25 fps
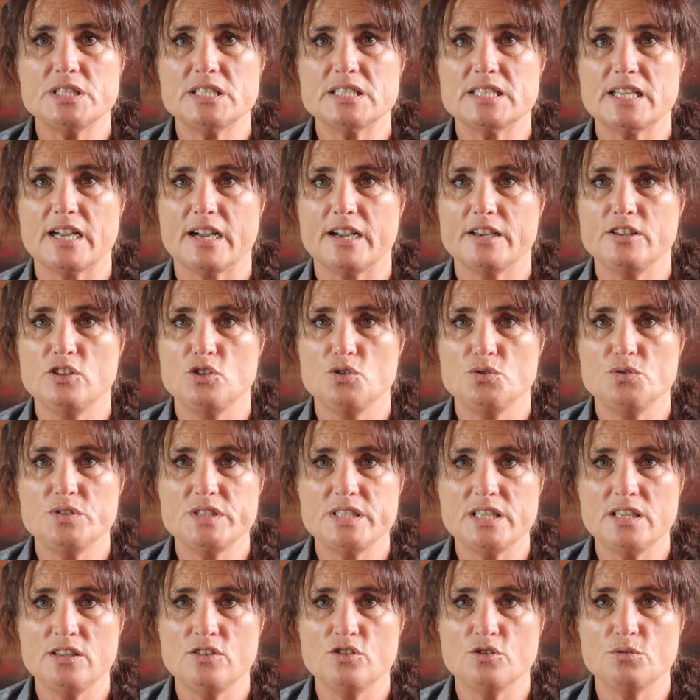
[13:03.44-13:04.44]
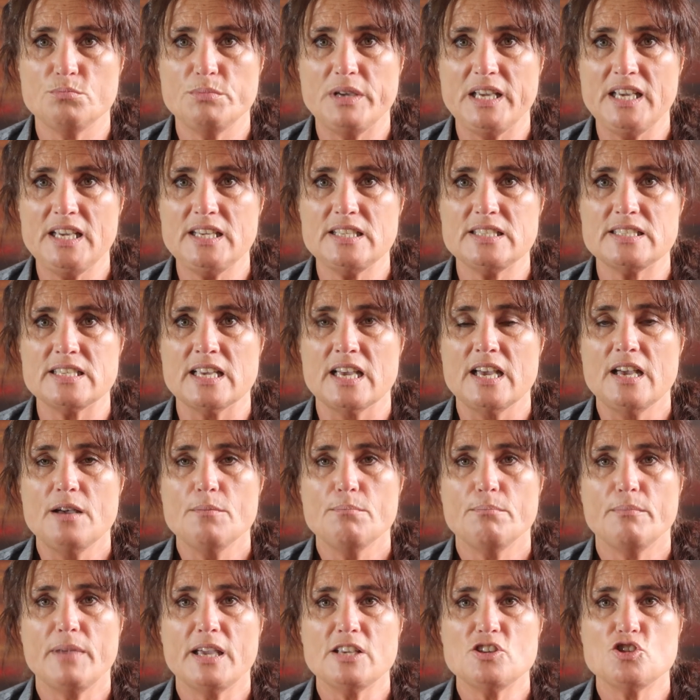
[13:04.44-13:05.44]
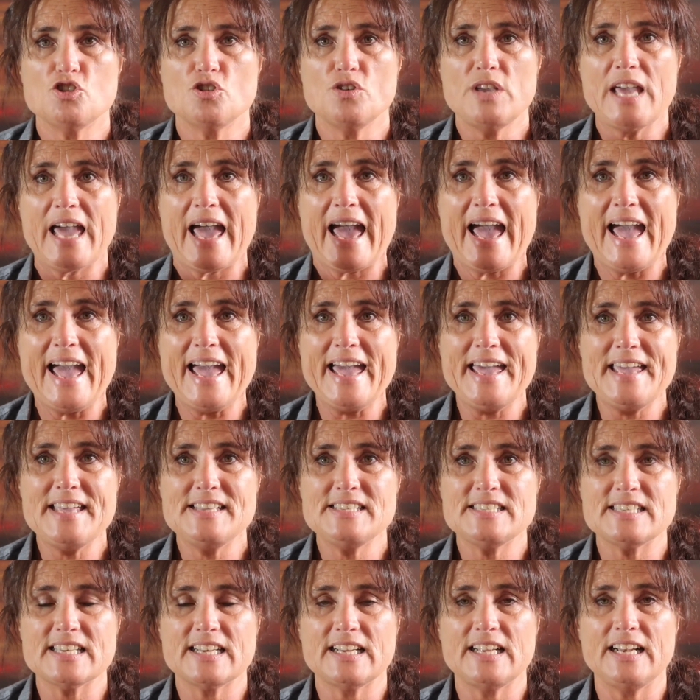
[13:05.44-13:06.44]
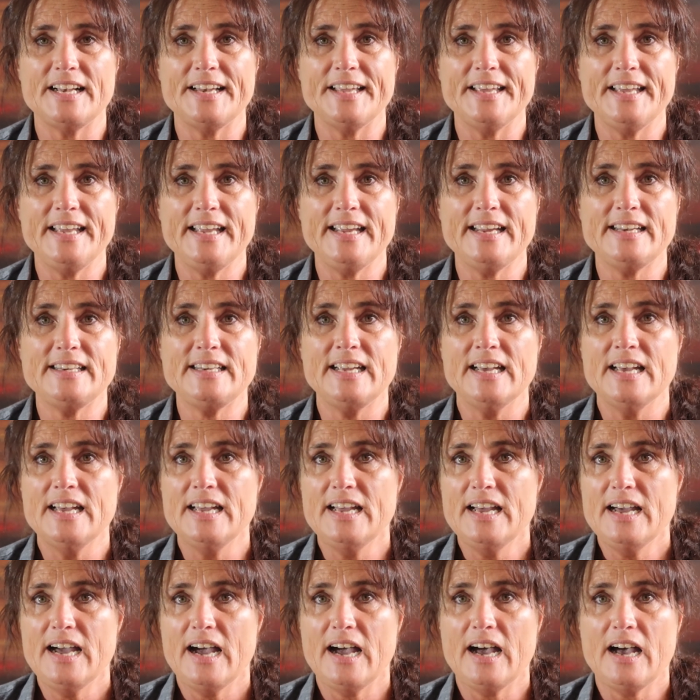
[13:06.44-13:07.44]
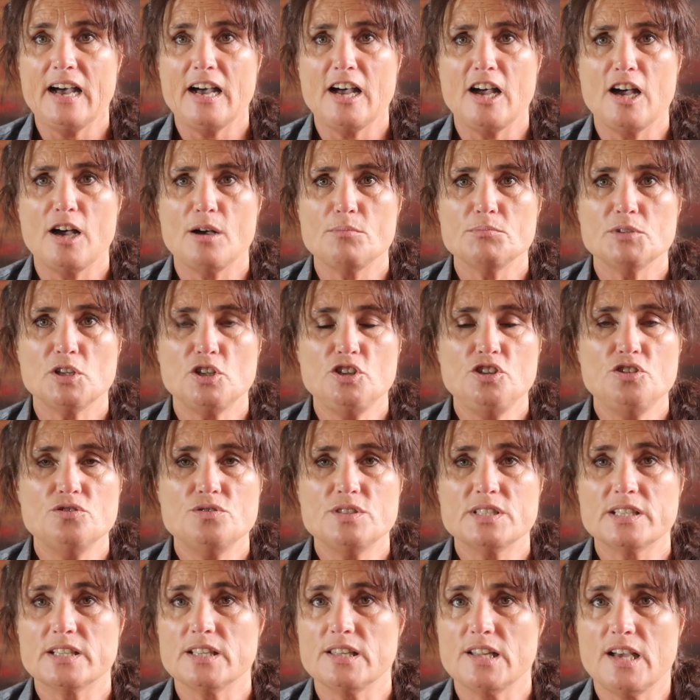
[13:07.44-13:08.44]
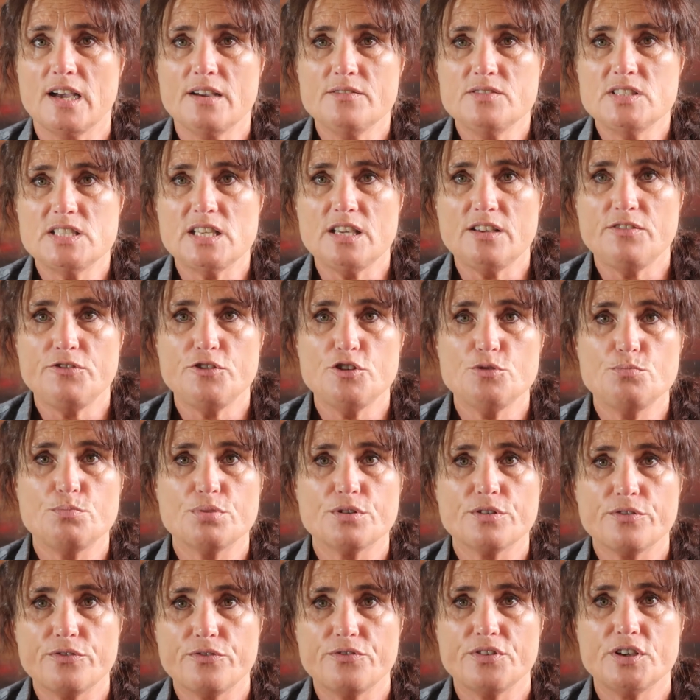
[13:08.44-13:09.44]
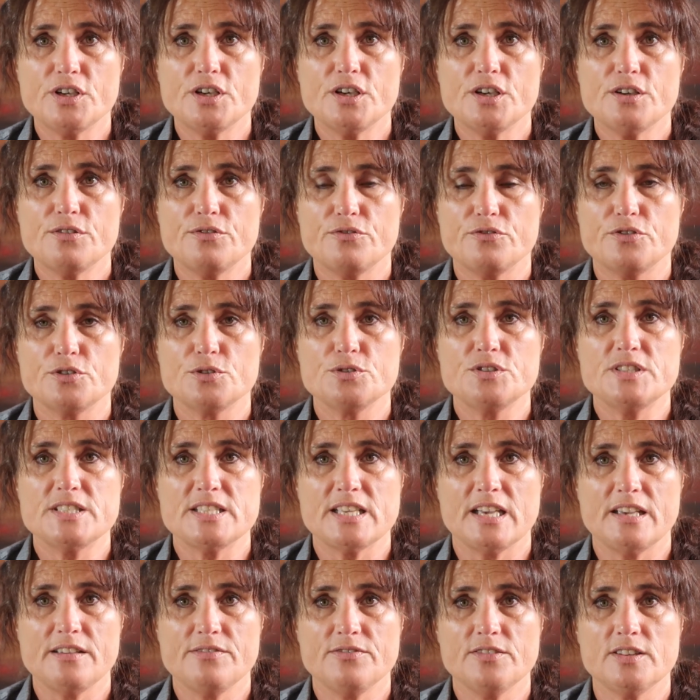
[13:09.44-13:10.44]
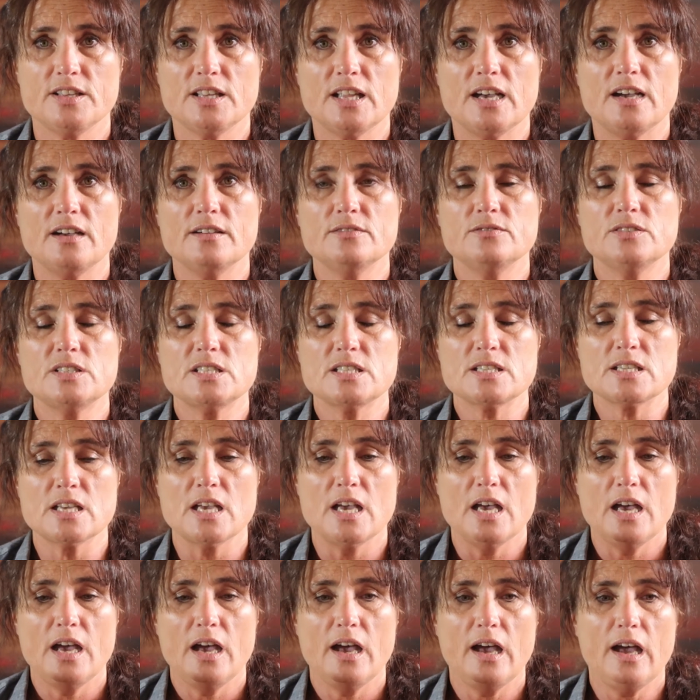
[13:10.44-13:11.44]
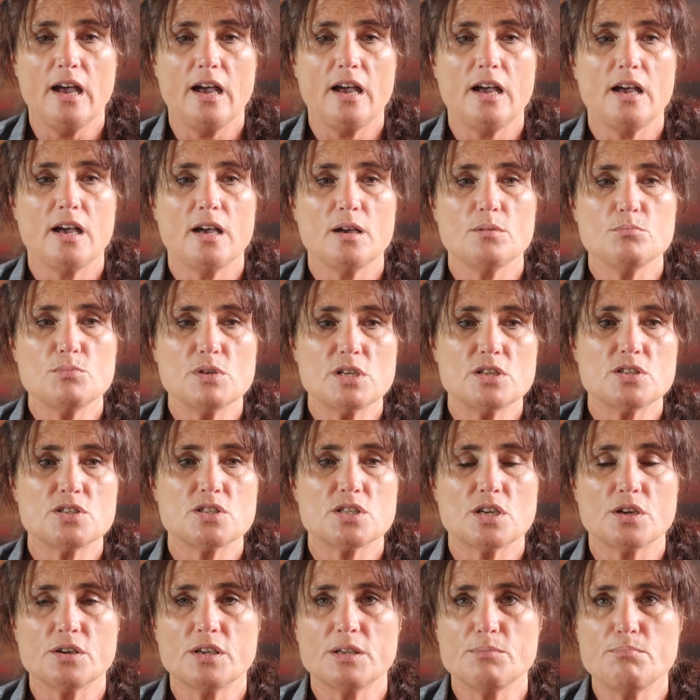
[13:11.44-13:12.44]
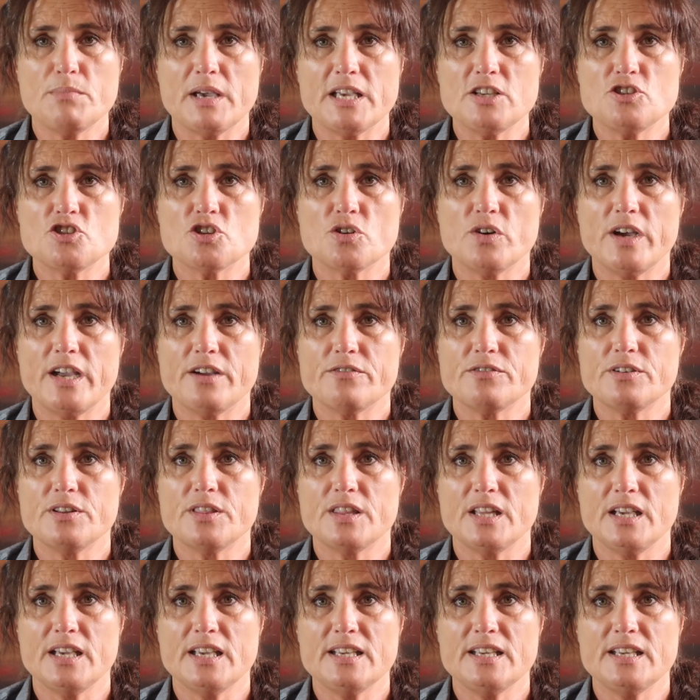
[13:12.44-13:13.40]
start using your meat. Make sure your hands are clean. Use gloves if you prefer food safe gloves. So make sure everything